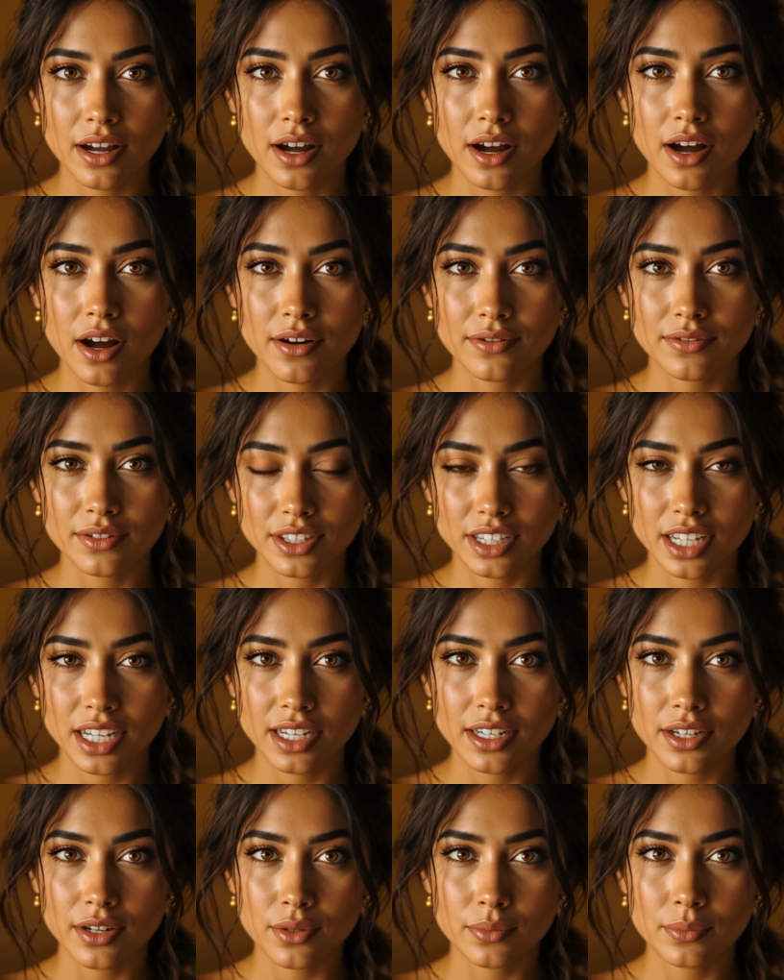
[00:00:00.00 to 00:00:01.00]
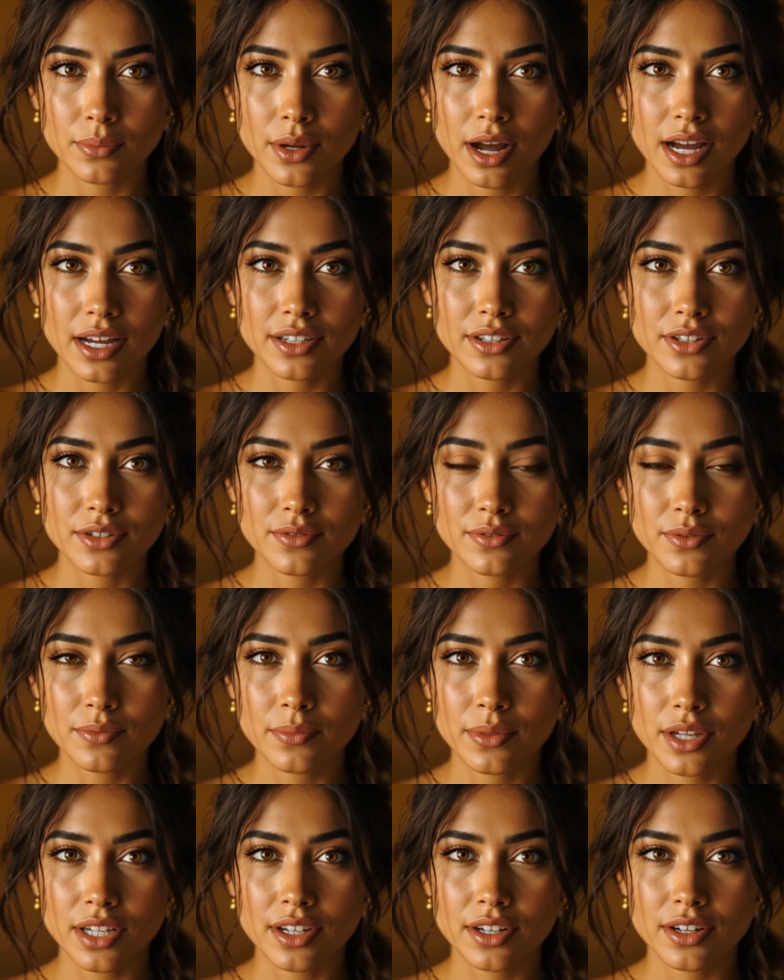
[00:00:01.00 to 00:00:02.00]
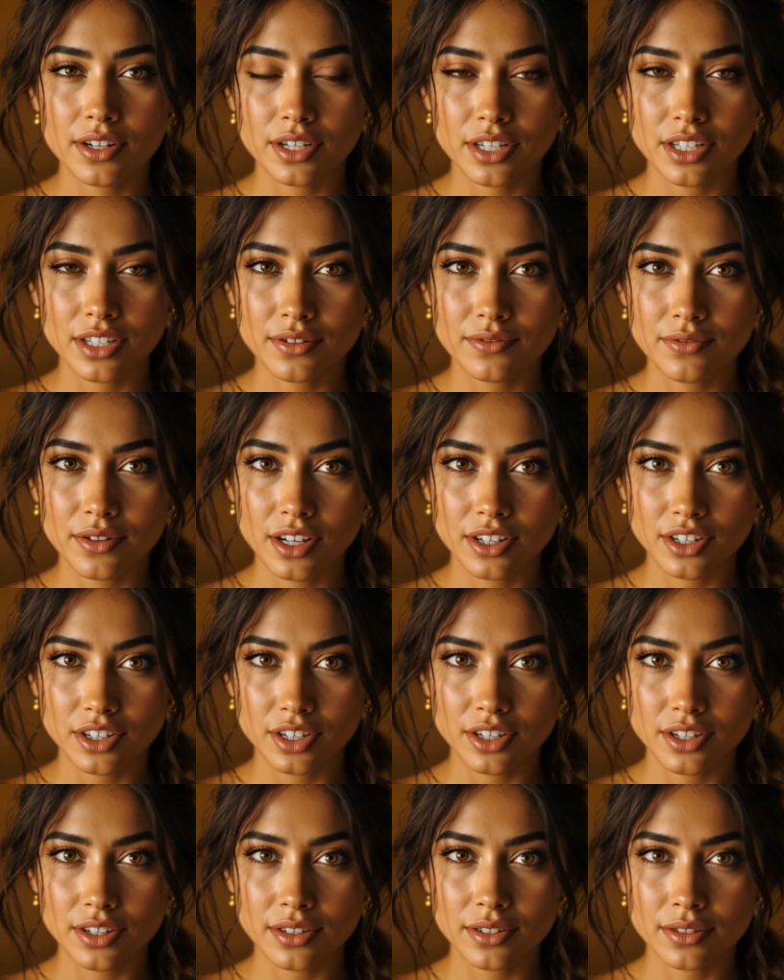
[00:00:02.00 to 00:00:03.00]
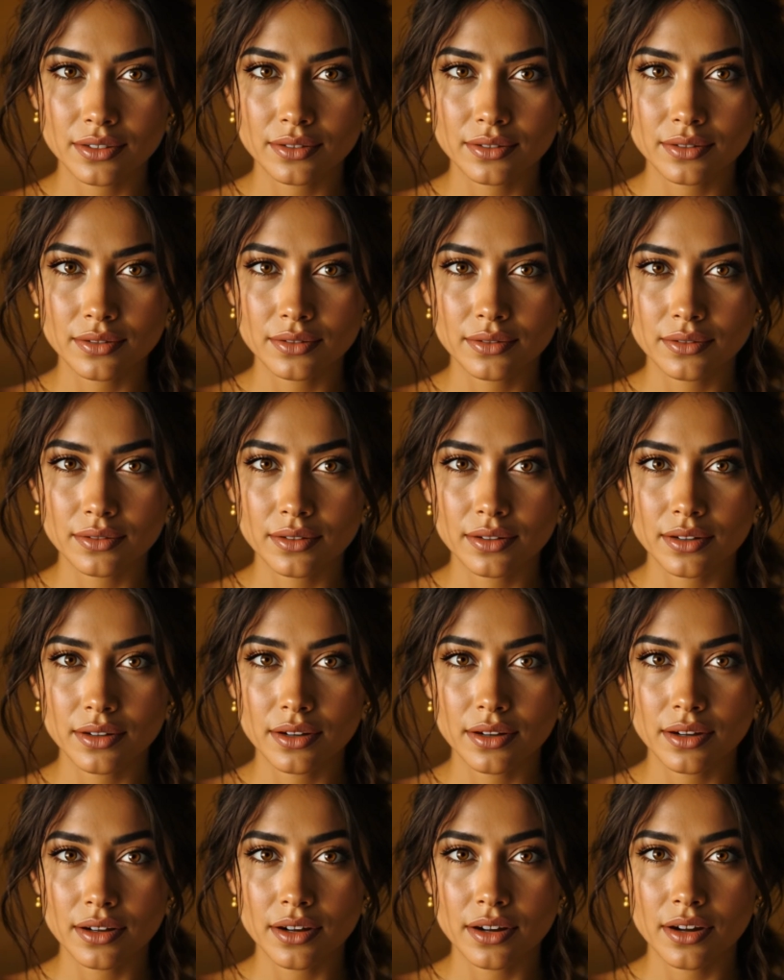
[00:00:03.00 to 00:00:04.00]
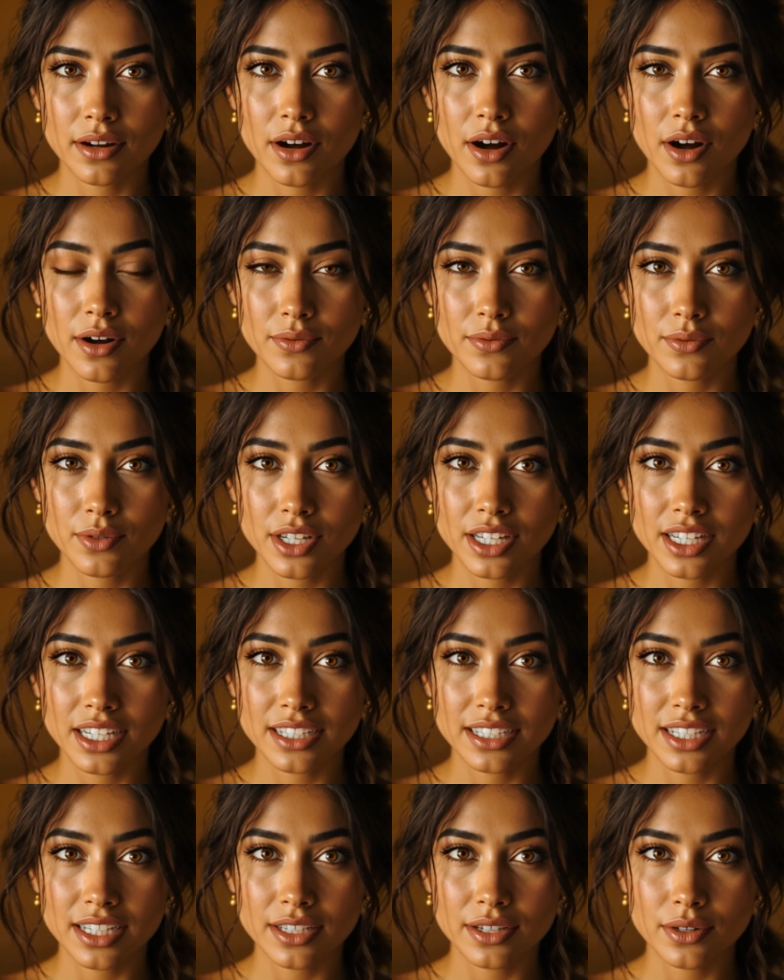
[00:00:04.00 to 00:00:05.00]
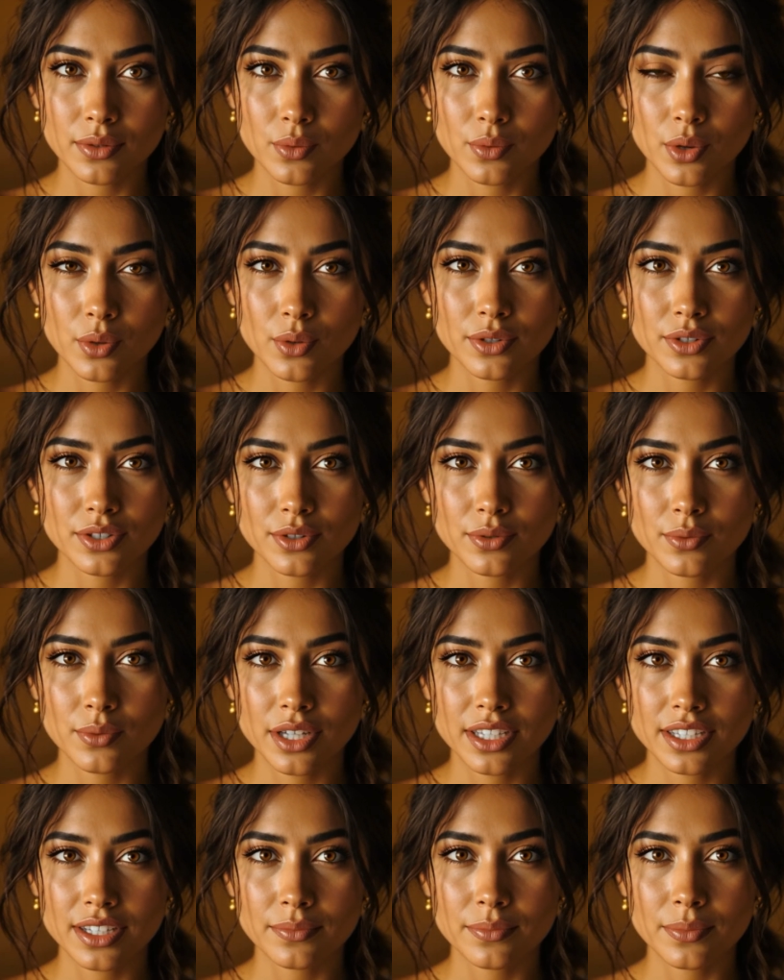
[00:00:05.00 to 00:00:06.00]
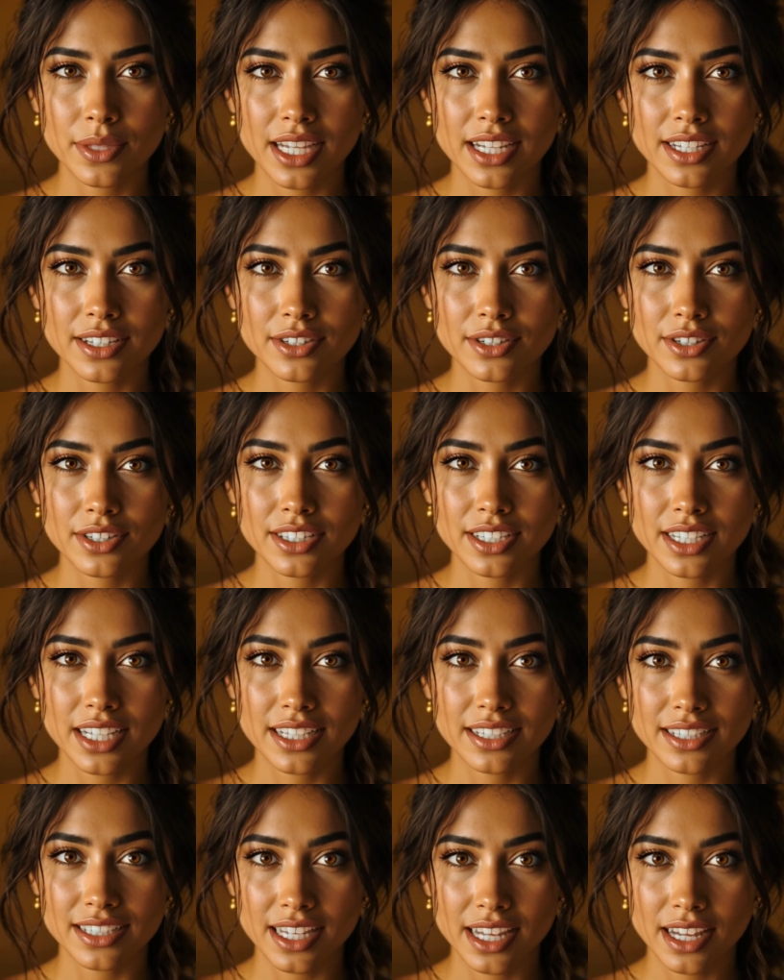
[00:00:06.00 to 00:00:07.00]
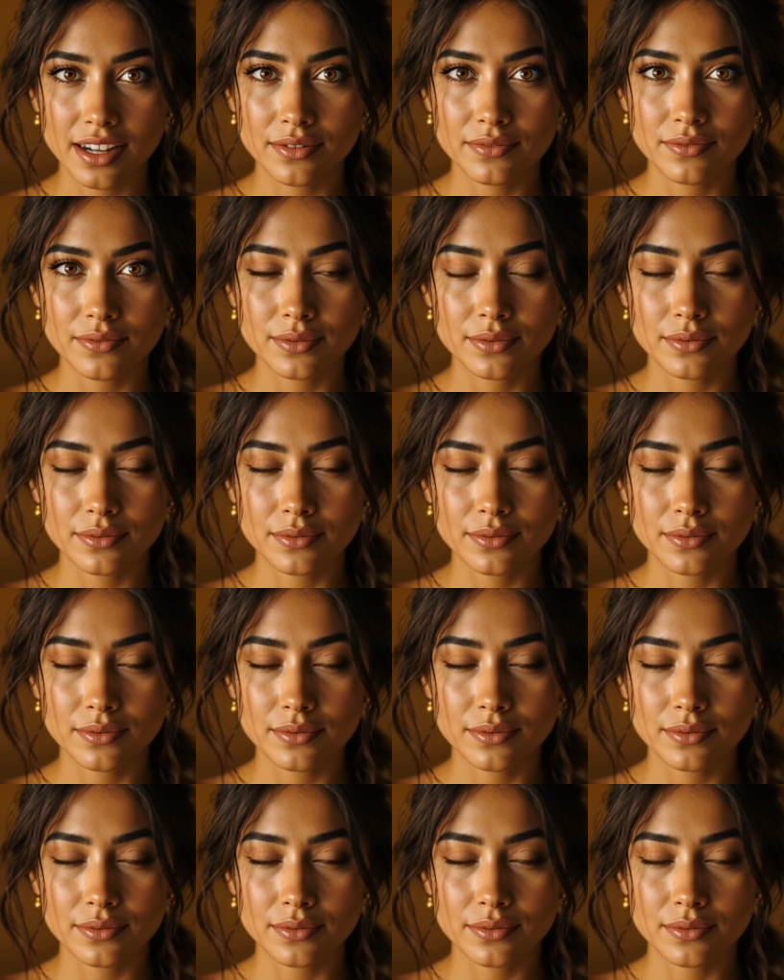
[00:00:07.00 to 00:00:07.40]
of saying goodbye to familiar dysfunction, of releasing the roles you once played to stay safe.